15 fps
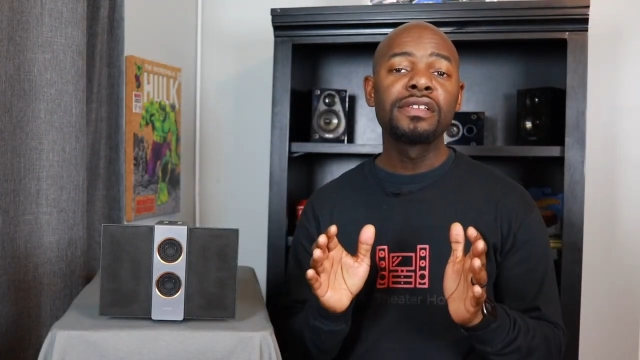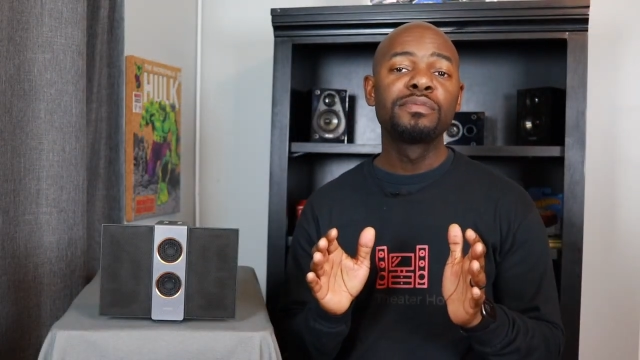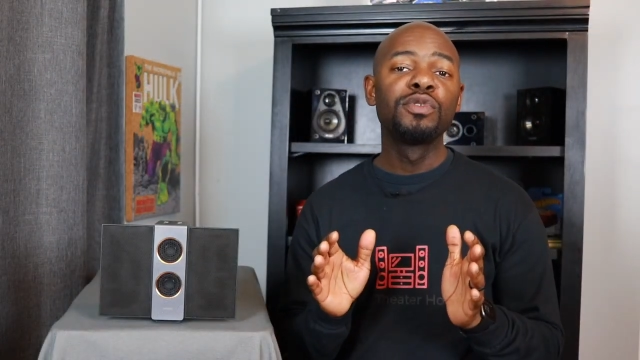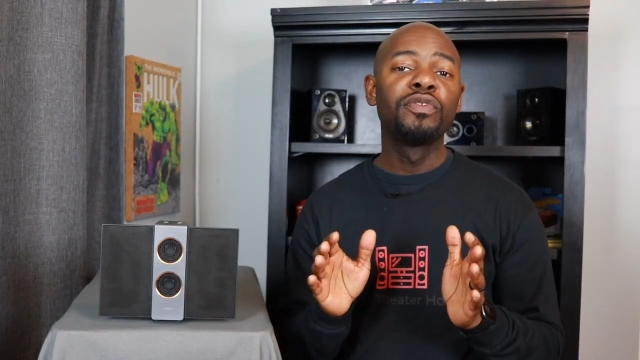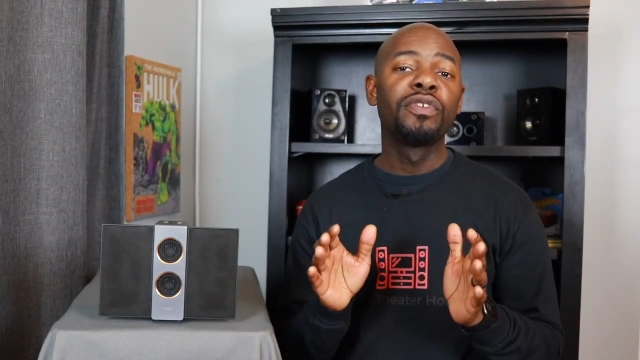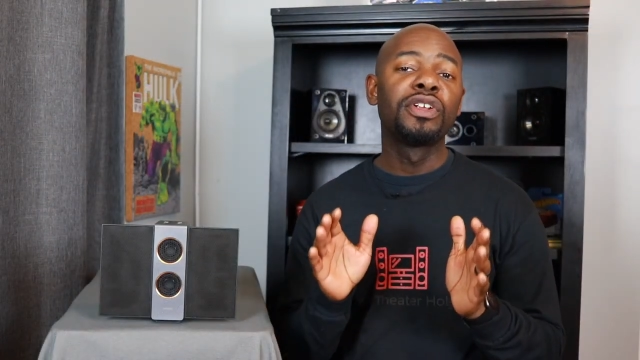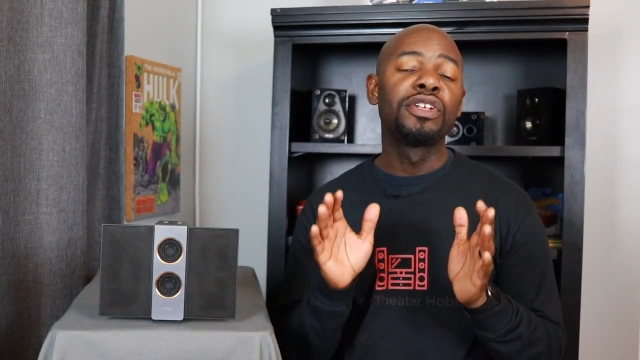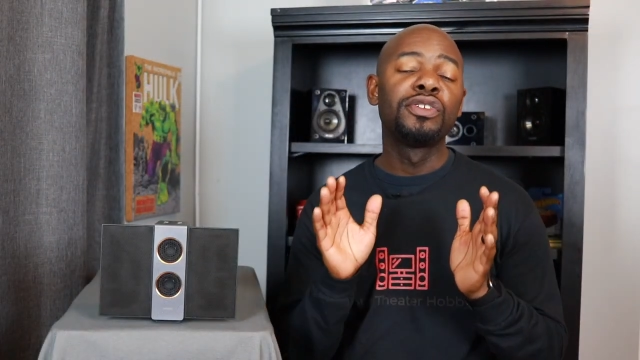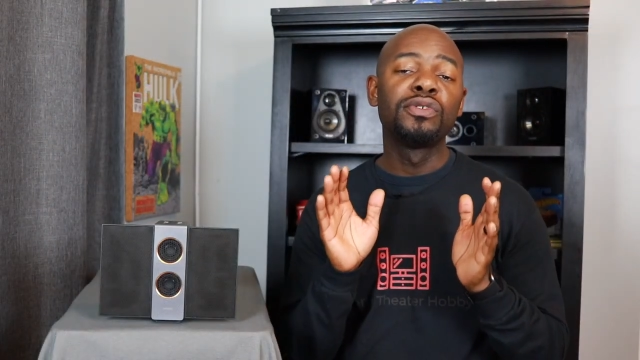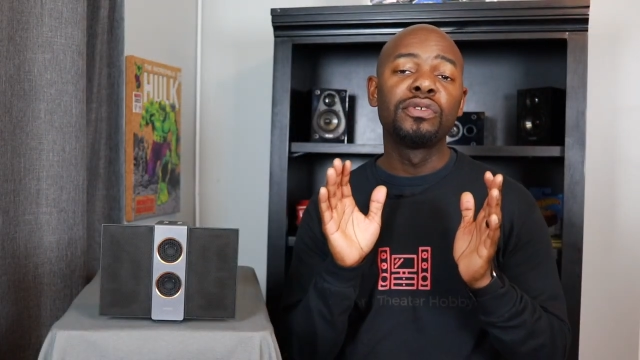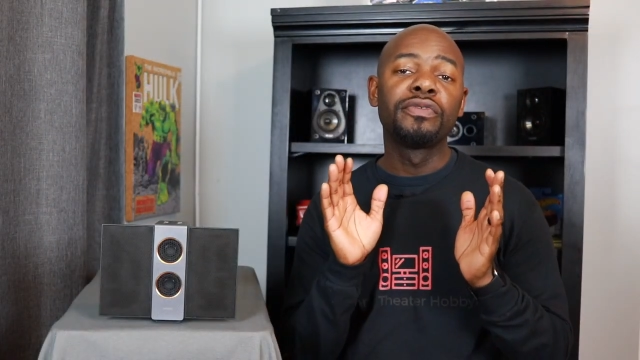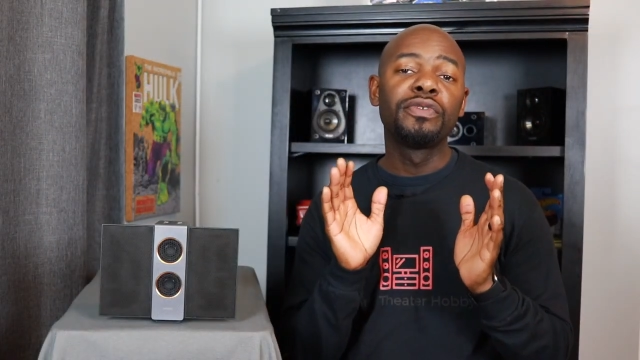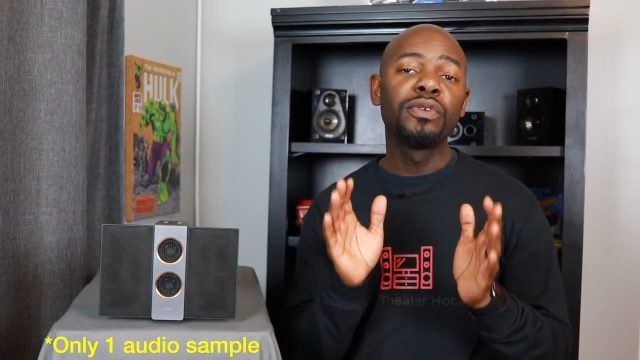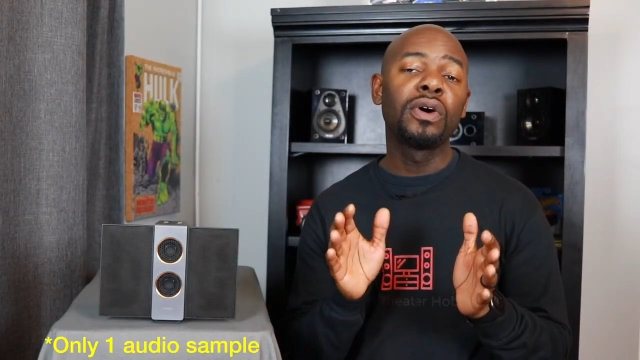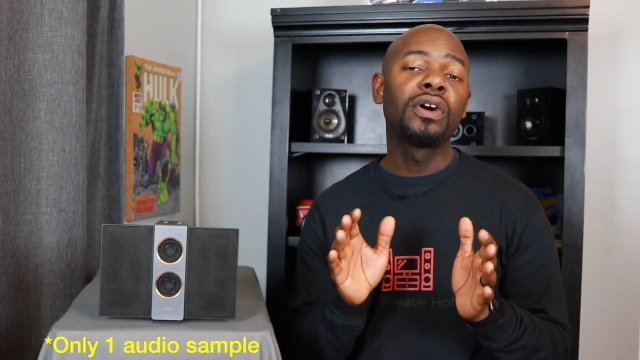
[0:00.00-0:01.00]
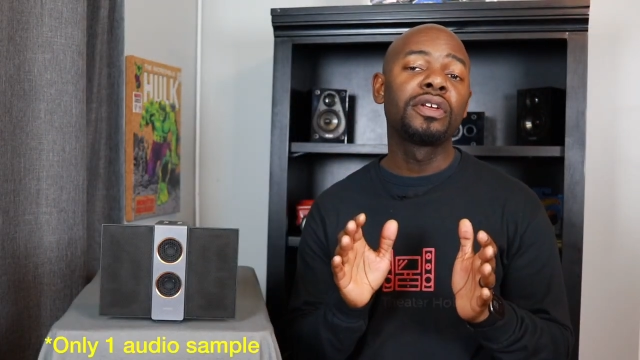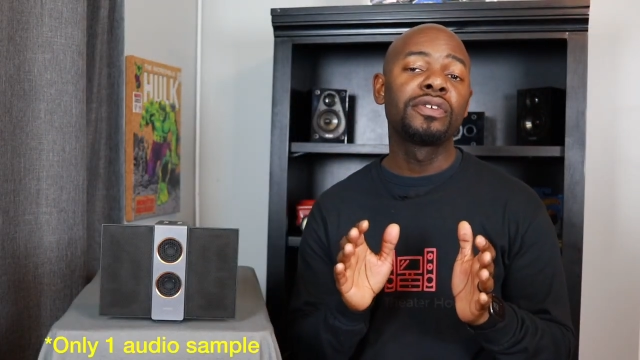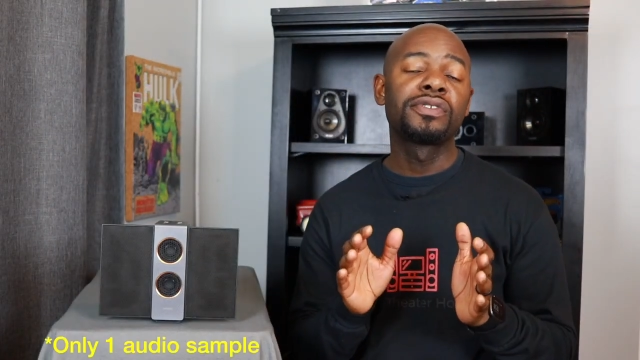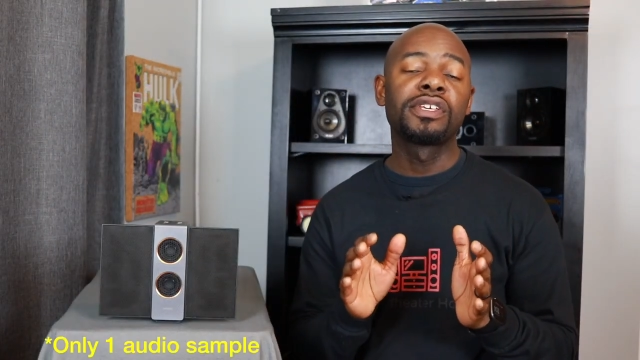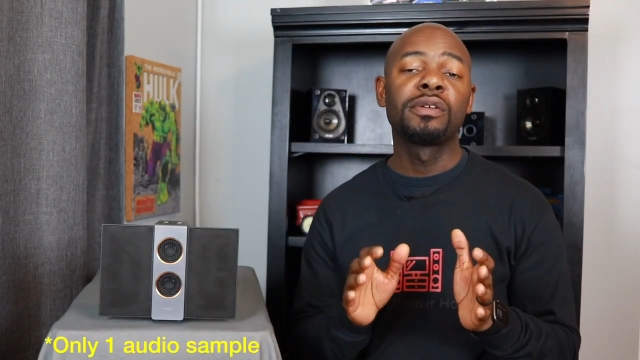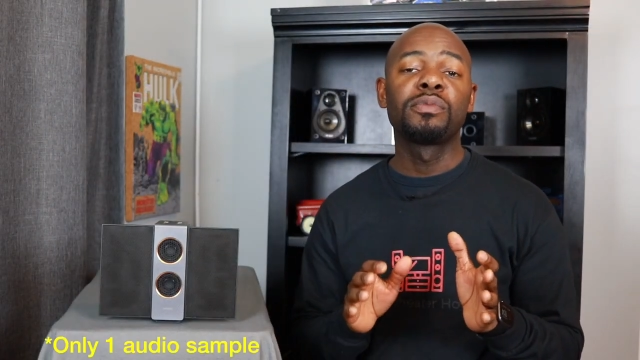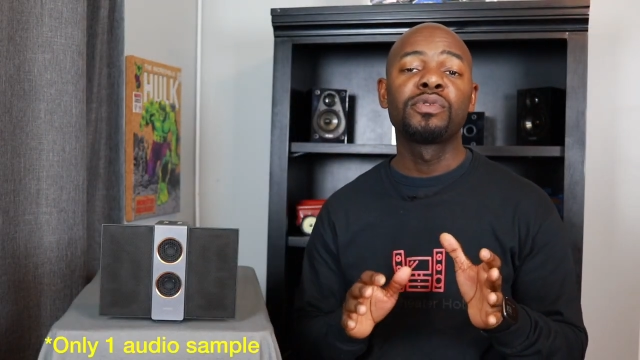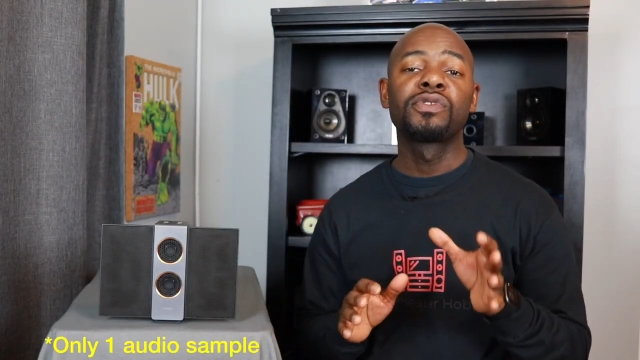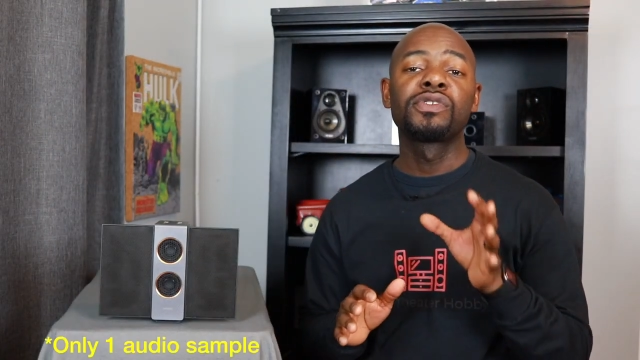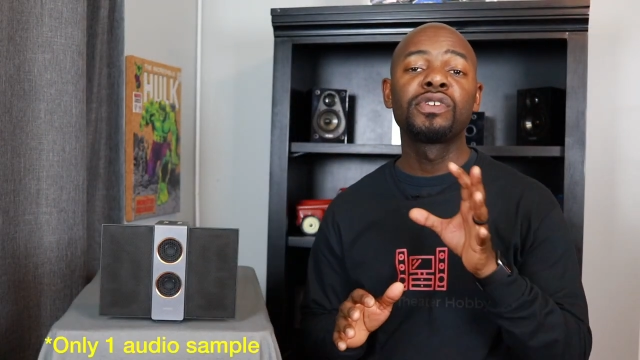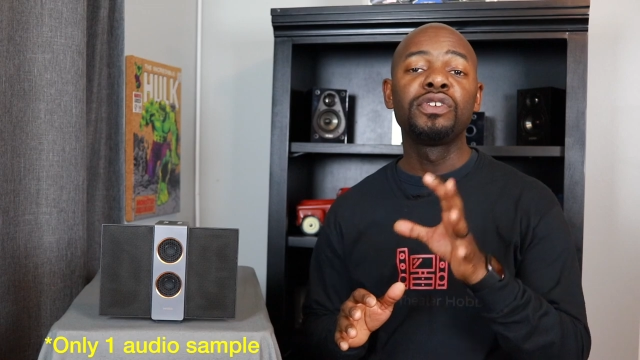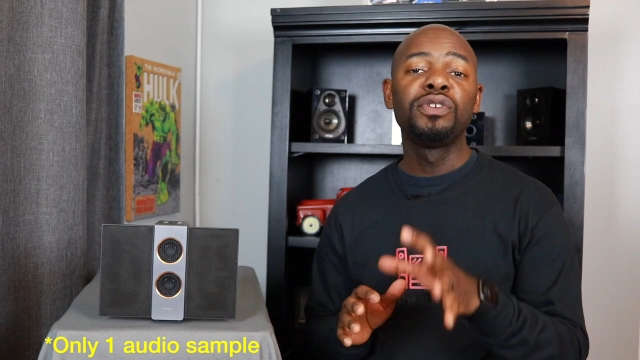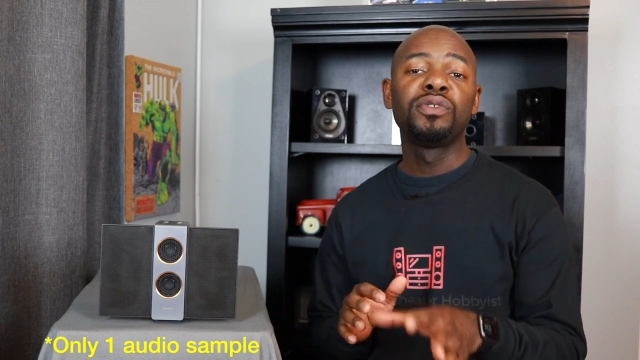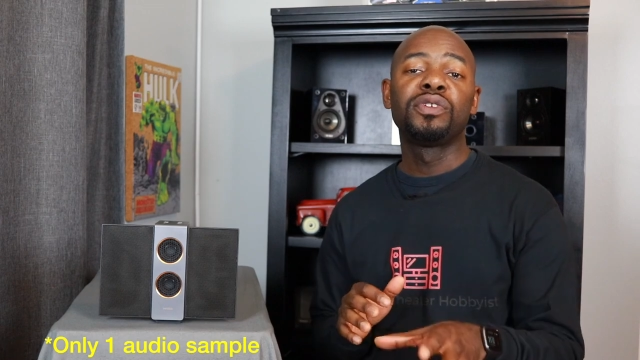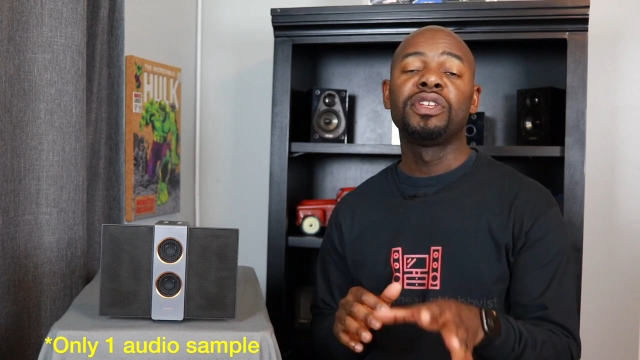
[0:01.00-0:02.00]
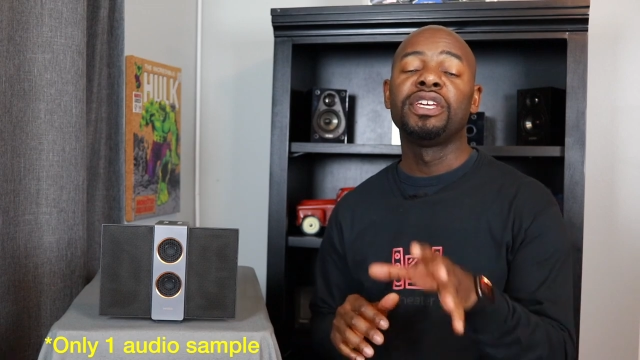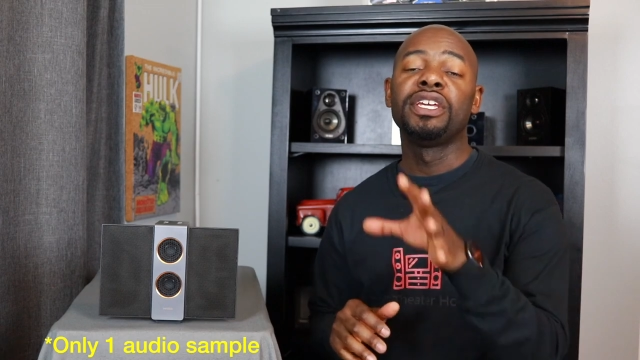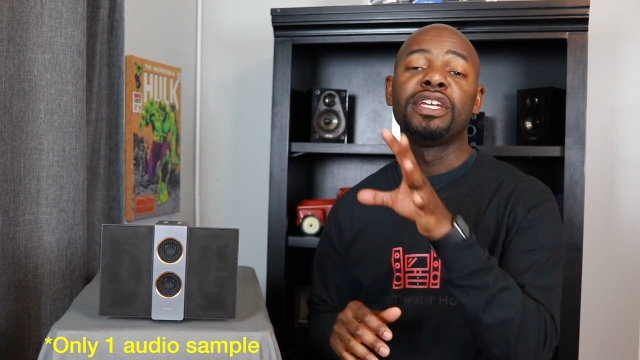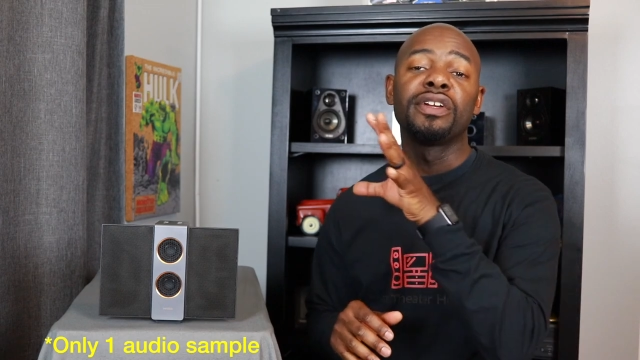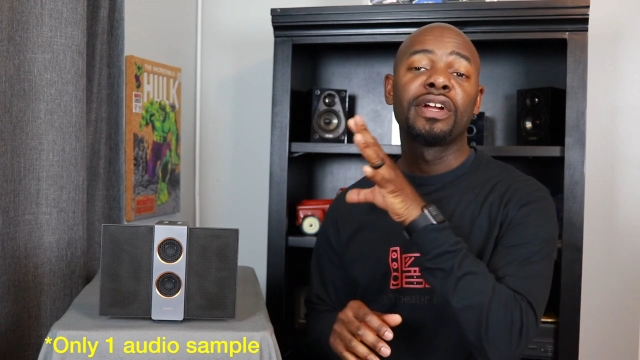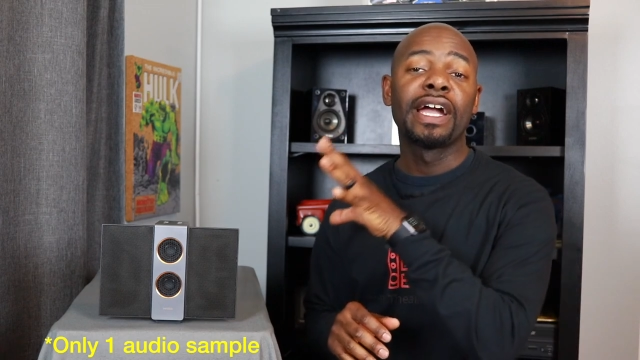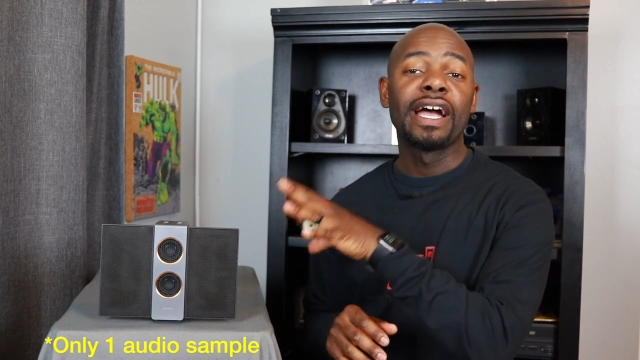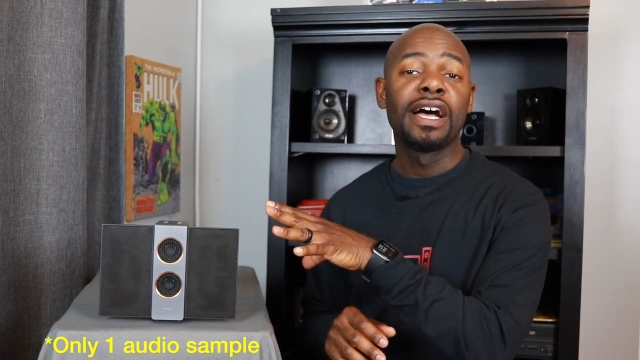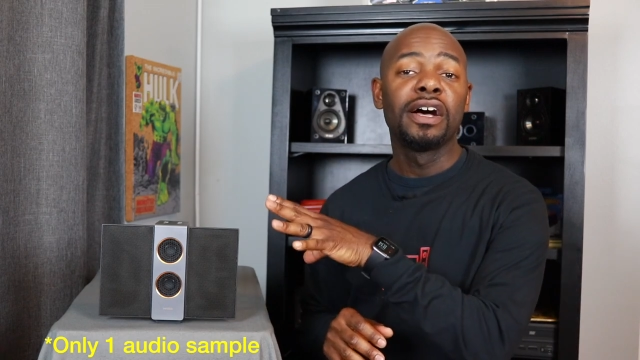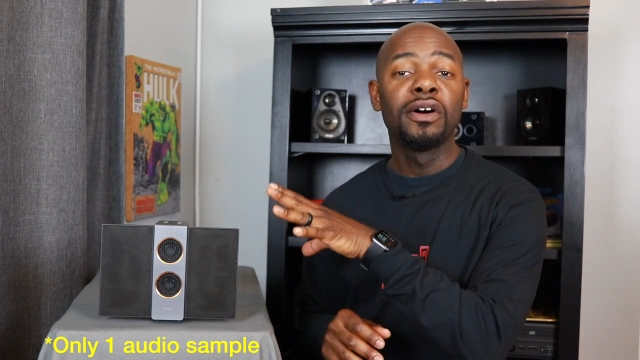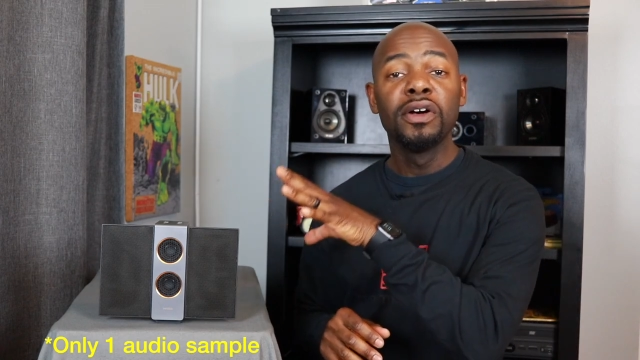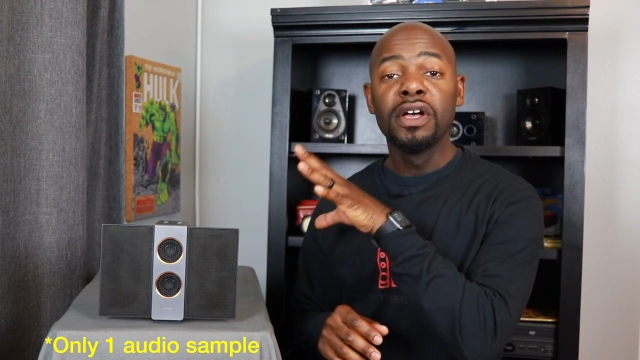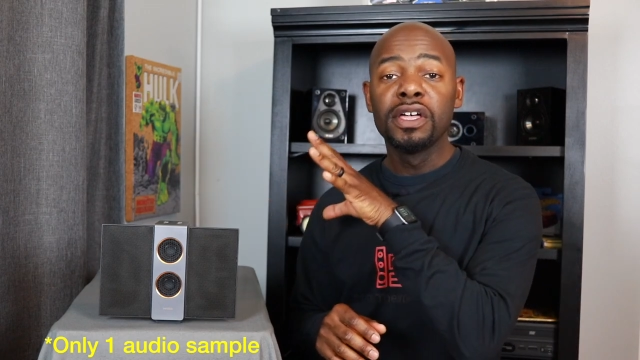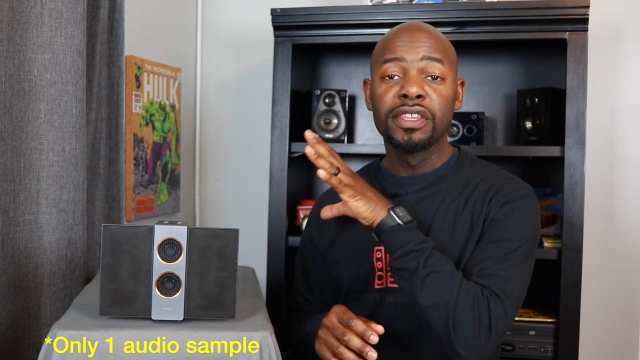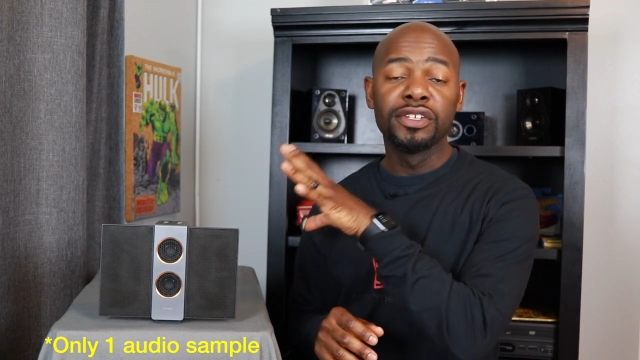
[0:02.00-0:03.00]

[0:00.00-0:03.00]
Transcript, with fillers: let's move on and do a few audio samples so you can hear how